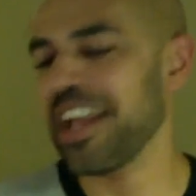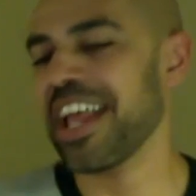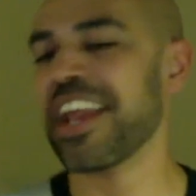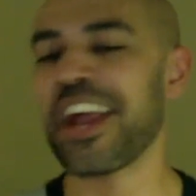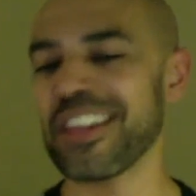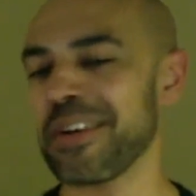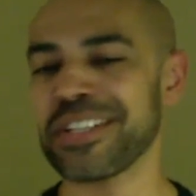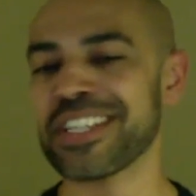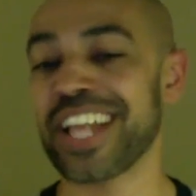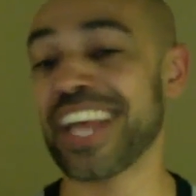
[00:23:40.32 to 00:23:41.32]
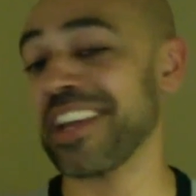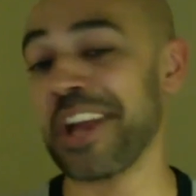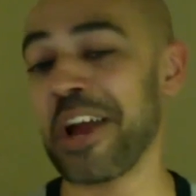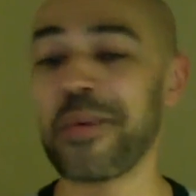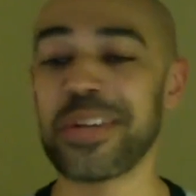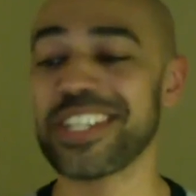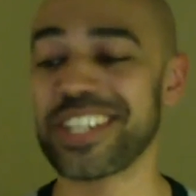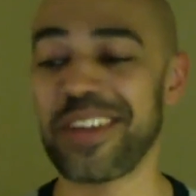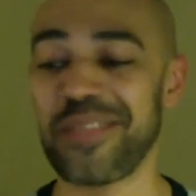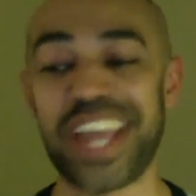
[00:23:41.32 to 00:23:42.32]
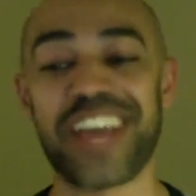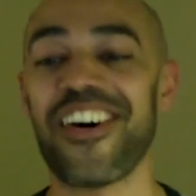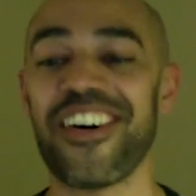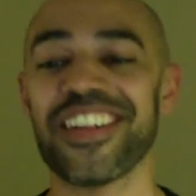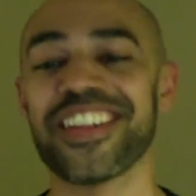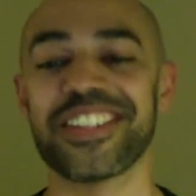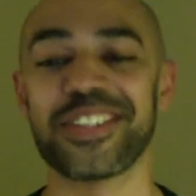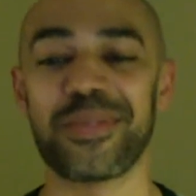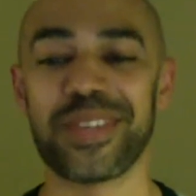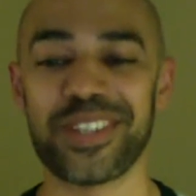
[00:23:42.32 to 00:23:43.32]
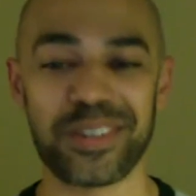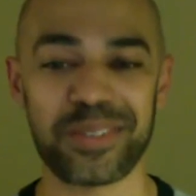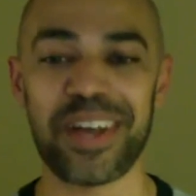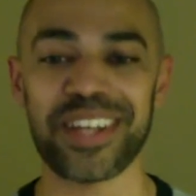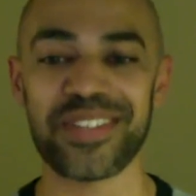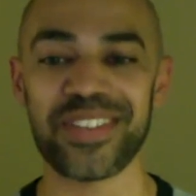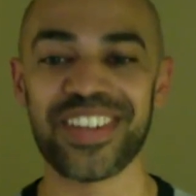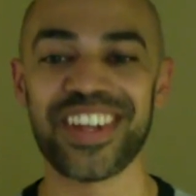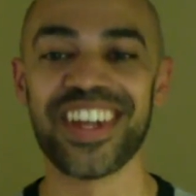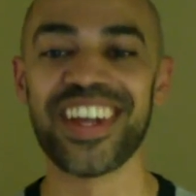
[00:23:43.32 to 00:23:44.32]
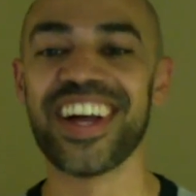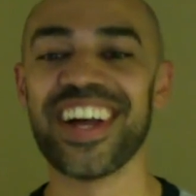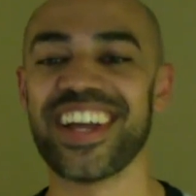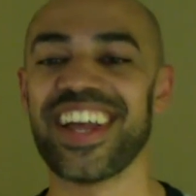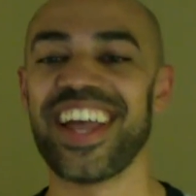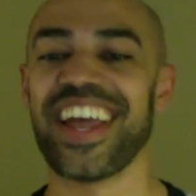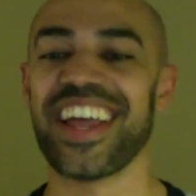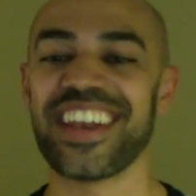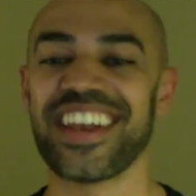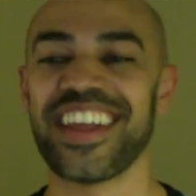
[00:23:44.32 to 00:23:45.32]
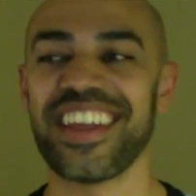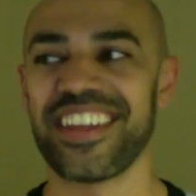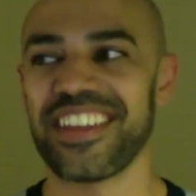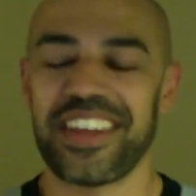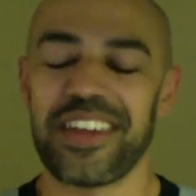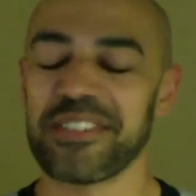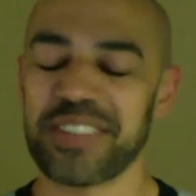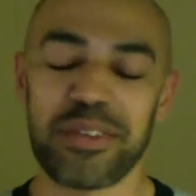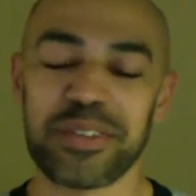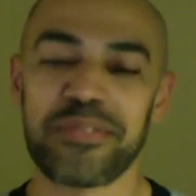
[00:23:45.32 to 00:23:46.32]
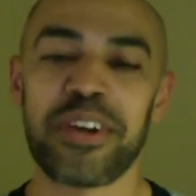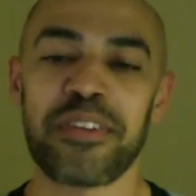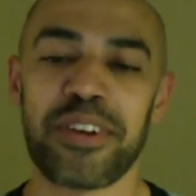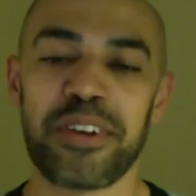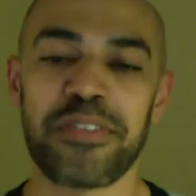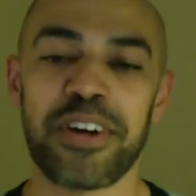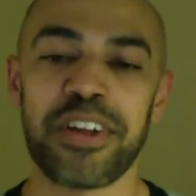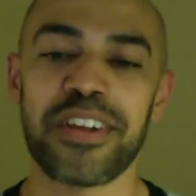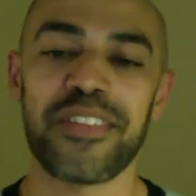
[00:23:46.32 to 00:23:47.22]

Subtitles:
In here, they were just like, we're just gonna make all the stupid jokes possible, and it was very, very fun.